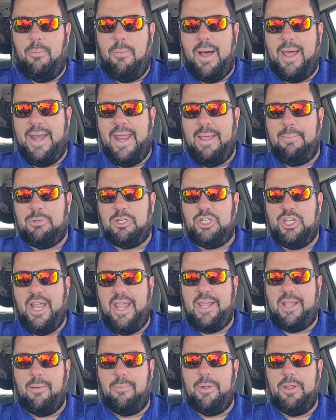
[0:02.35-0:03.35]
My name's
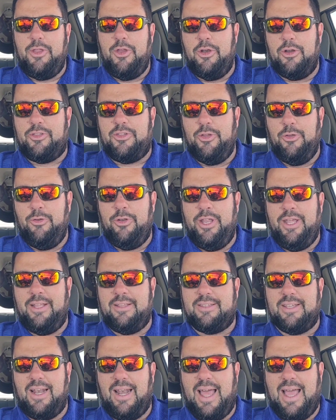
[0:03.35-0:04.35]
Jacob and you're tuned in
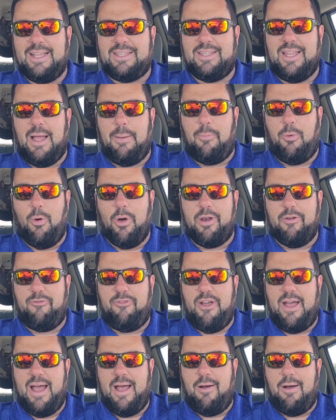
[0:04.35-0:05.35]
to Last Stop
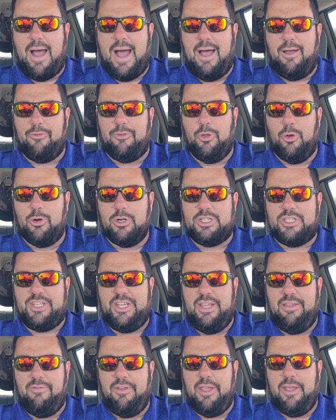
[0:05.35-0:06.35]
Waterfowl Outdoors
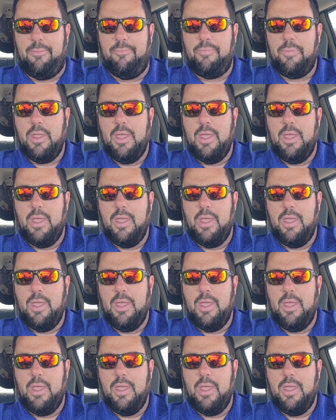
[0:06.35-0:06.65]
TV.